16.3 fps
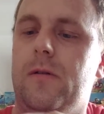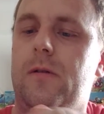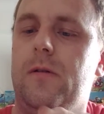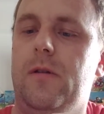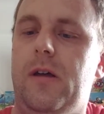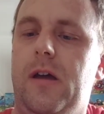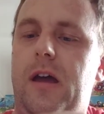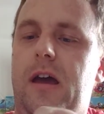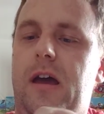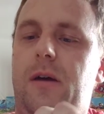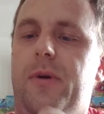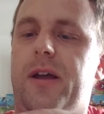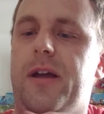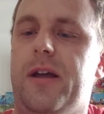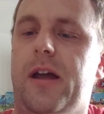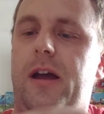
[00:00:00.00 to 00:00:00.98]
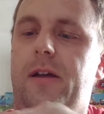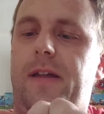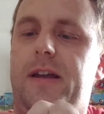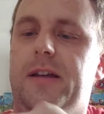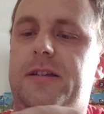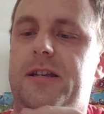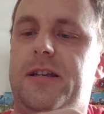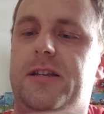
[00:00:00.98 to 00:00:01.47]
there we go,
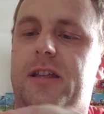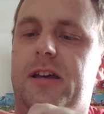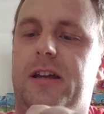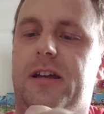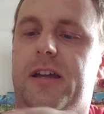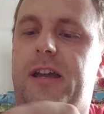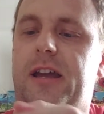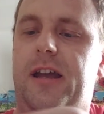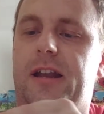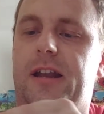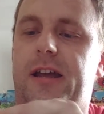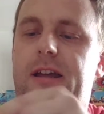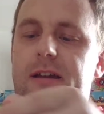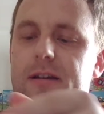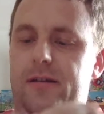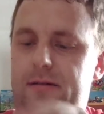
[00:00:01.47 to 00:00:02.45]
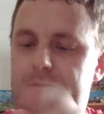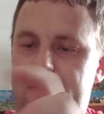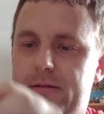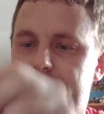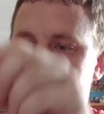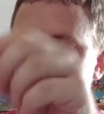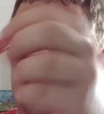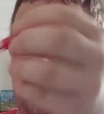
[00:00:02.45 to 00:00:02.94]
this is the kiddie.
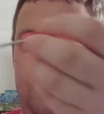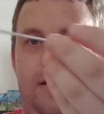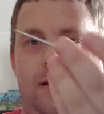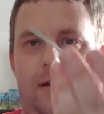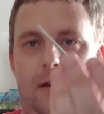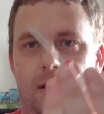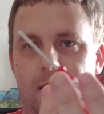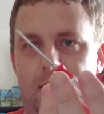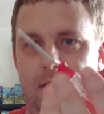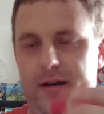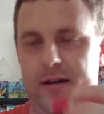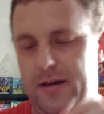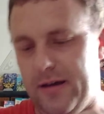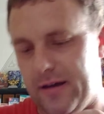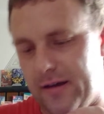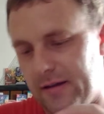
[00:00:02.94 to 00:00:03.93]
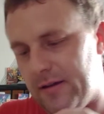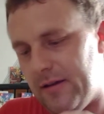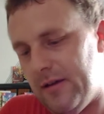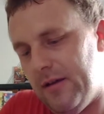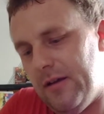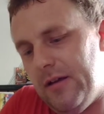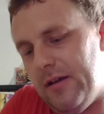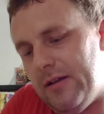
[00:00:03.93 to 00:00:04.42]
Haha.
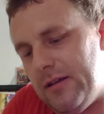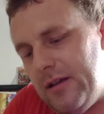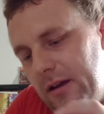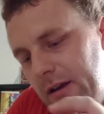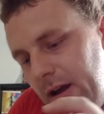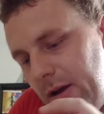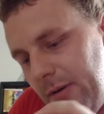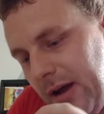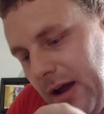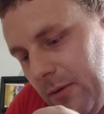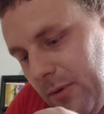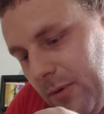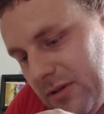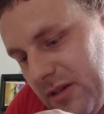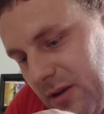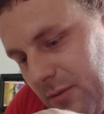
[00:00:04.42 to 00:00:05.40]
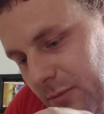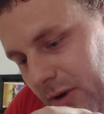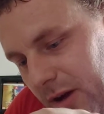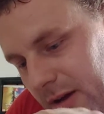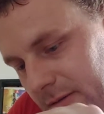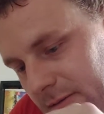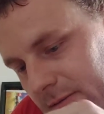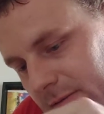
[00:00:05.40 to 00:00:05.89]
I know I had one somewhere.
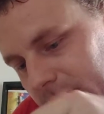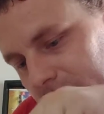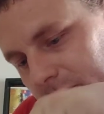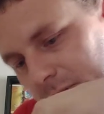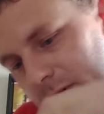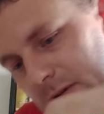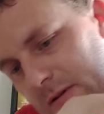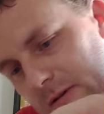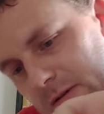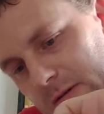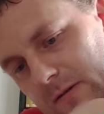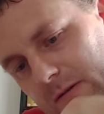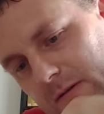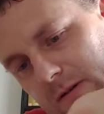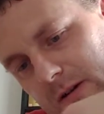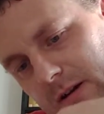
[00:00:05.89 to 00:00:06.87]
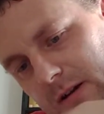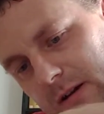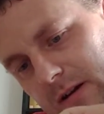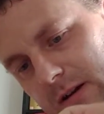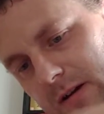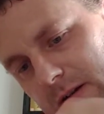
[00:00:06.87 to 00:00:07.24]
Okay.